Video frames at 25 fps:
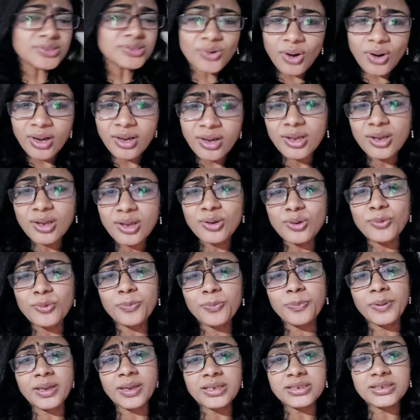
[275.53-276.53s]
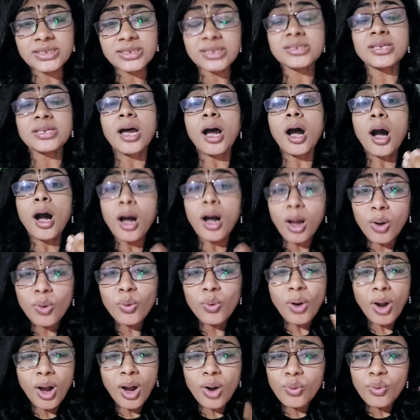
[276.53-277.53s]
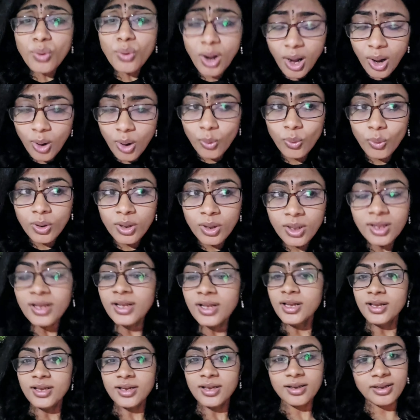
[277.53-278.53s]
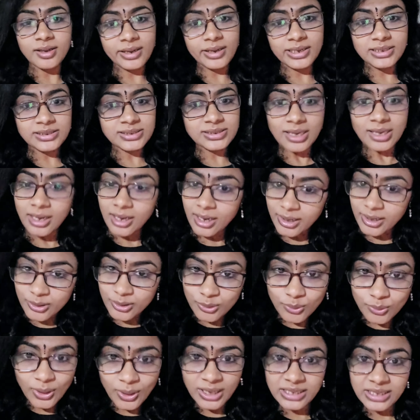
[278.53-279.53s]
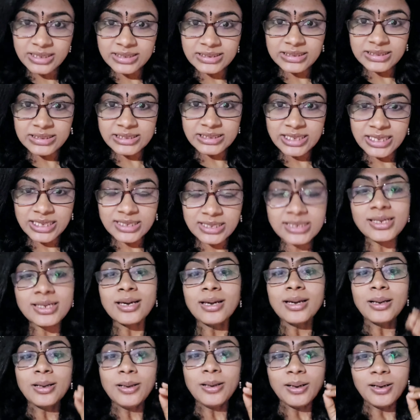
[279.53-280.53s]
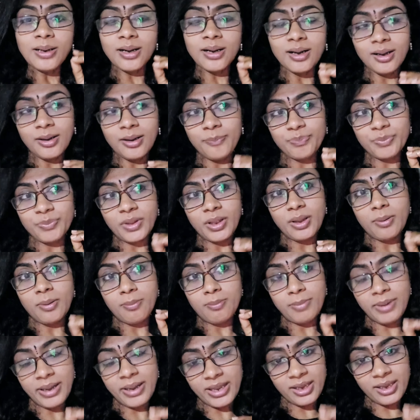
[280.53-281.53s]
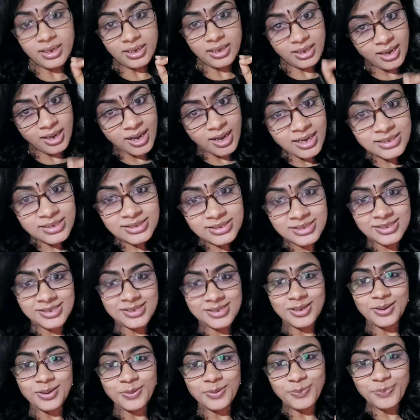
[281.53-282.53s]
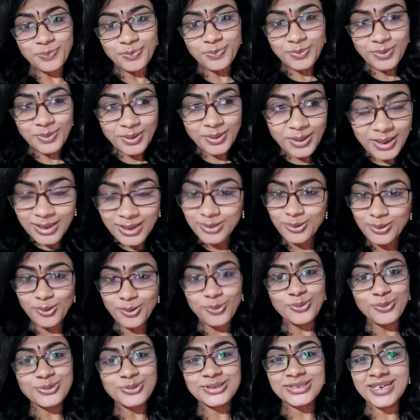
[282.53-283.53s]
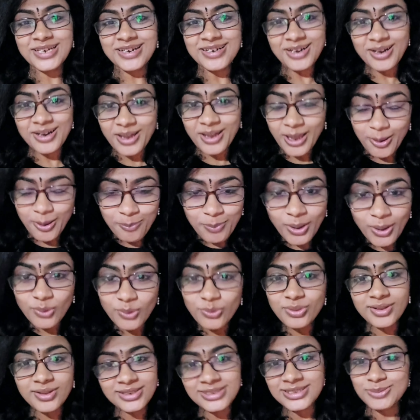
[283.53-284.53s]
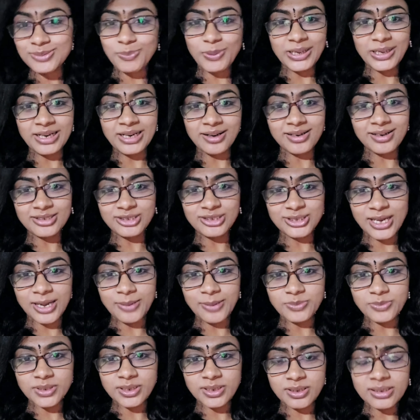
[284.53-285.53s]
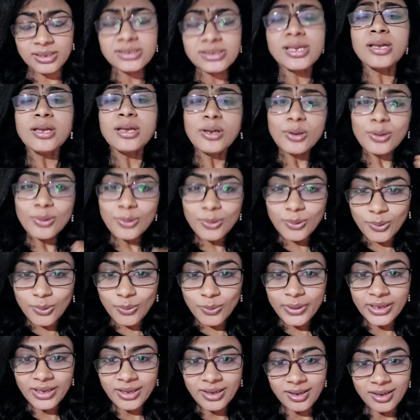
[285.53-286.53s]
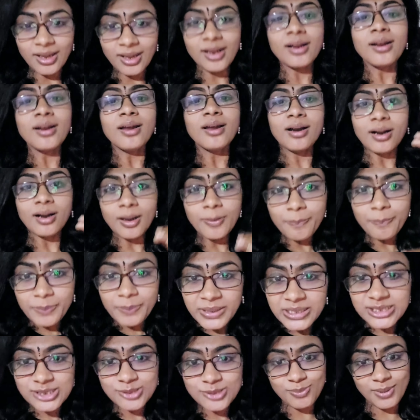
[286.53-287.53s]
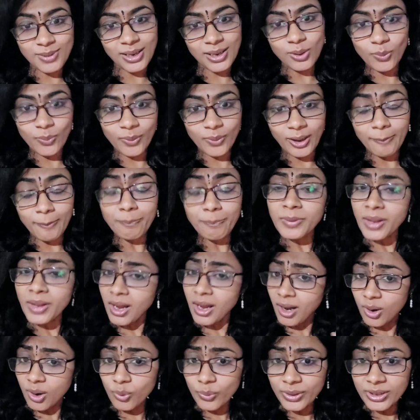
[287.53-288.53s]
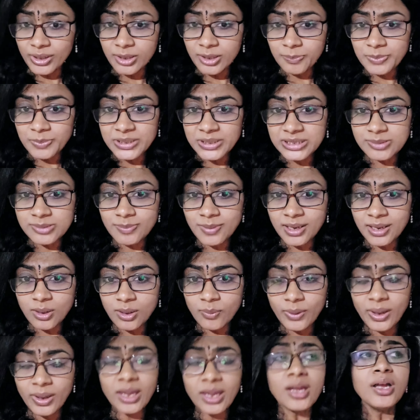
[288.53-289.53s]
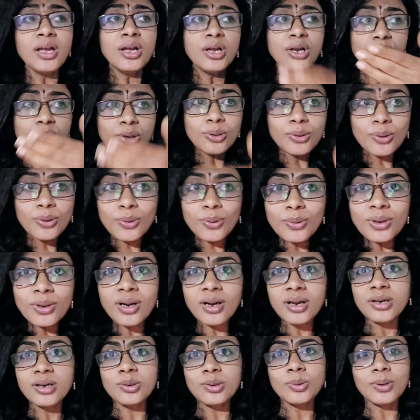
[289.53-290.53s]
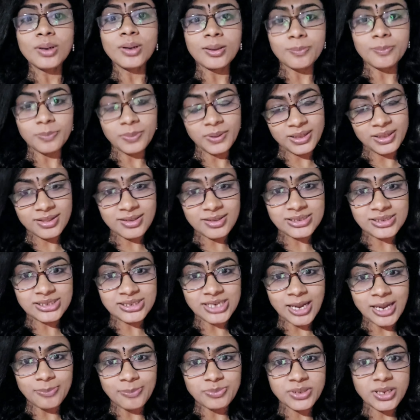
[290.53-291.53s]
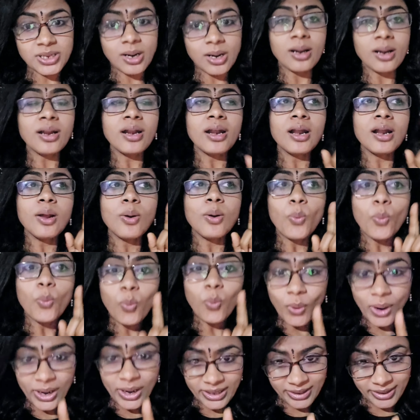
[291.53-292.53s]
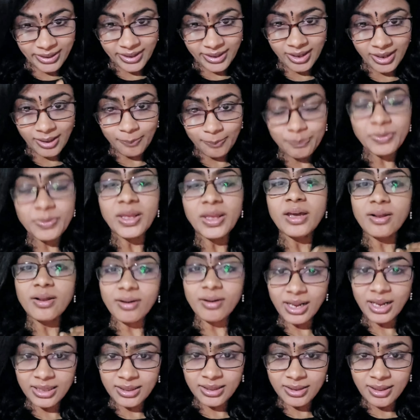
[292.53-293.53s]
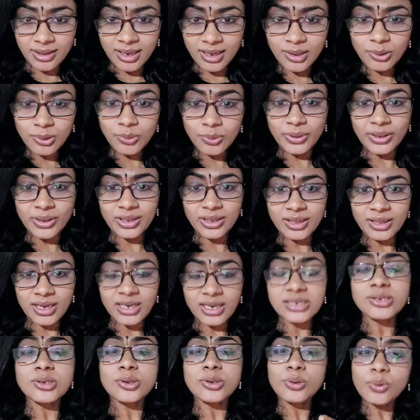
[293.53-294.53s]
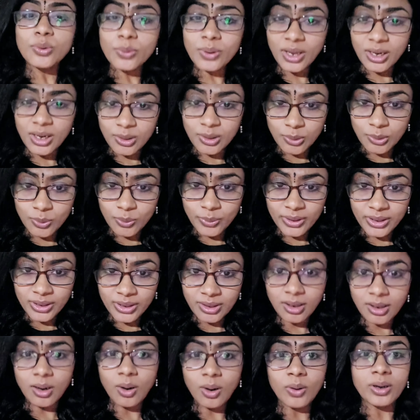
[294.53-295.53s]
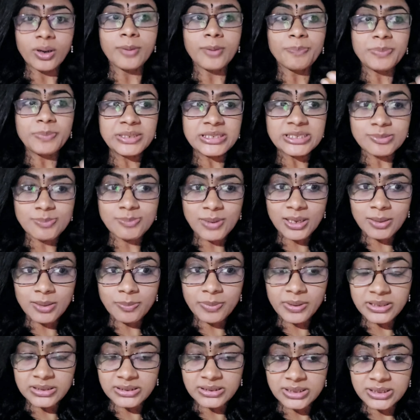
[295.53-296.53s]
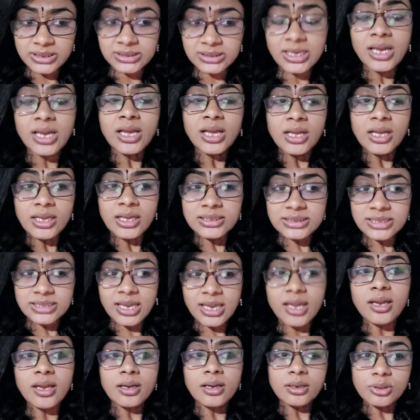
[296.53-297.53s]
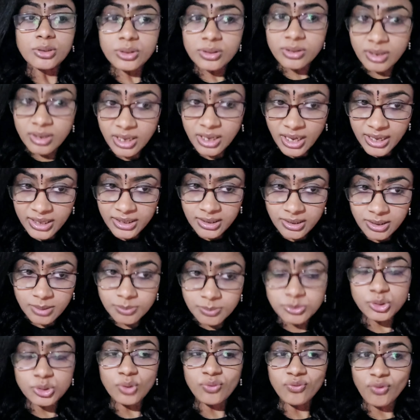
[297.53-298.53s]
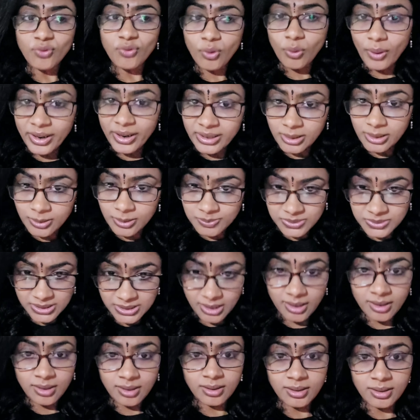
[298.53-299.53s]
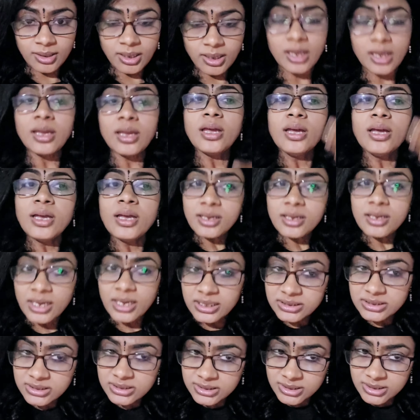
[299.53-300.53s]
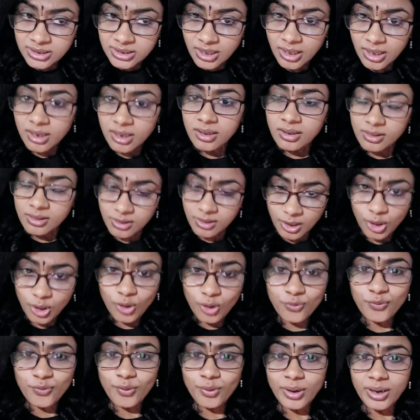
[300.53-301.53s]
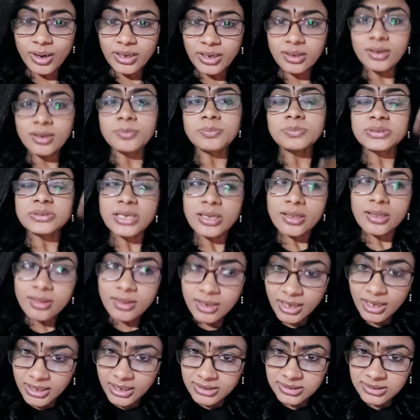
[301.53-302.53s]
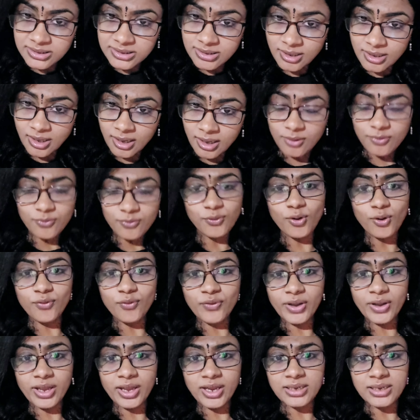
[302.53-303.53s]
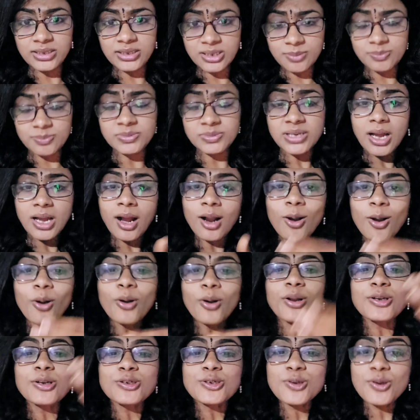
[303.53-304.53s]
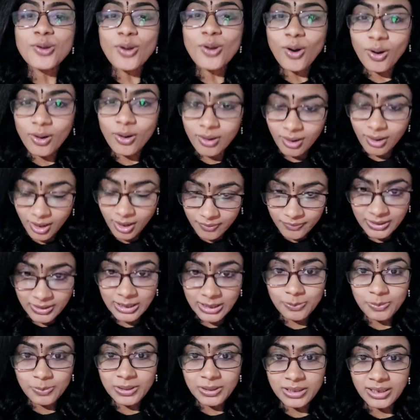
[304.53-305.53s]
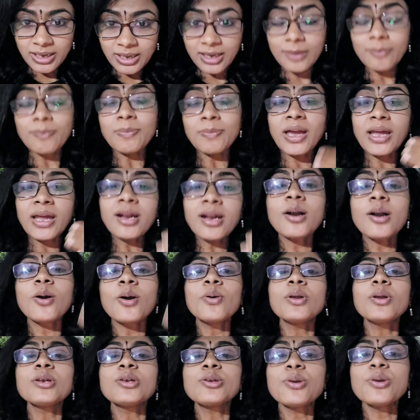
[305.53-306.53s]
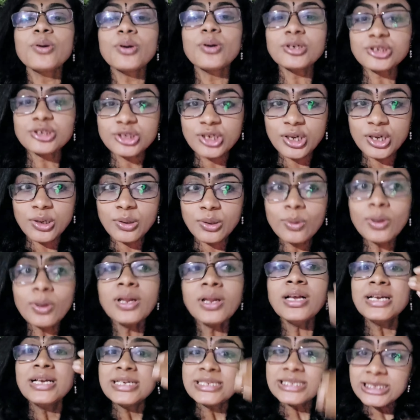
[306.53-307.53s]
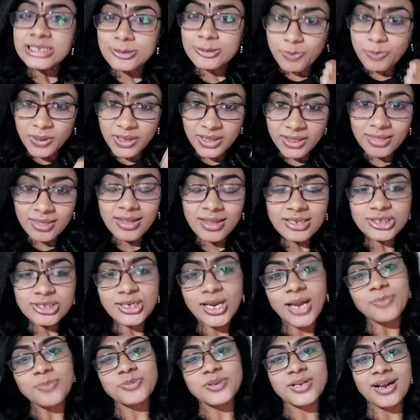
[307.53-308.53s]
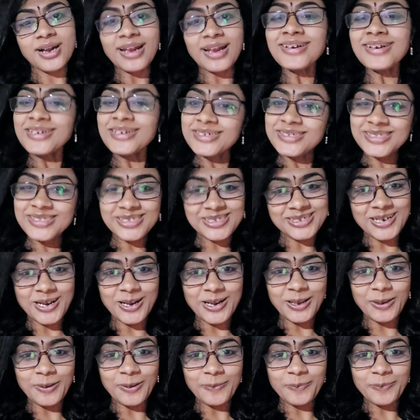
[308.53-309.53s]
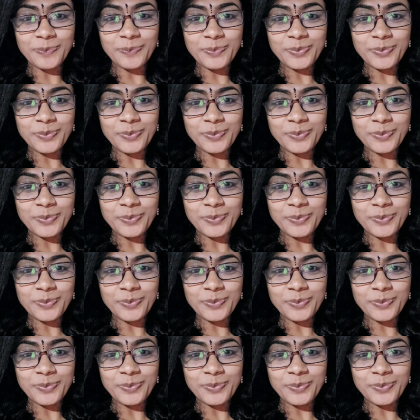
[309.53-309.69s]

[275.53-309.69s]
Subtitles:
It's running into pages. How? Guys, I do understand. My last conclusion about this particular chapter is do it in a piecemeal way. How in a piecemeal way? Don't try to complete this chapter on one day. Rather than doing that, you can do it on a piecemeal basis. Say 3 items or 4 items in a day. Next day, 3 or 4 items. The next day, 4-5 items. According to your available time and according to your schedule, split the chapter and study.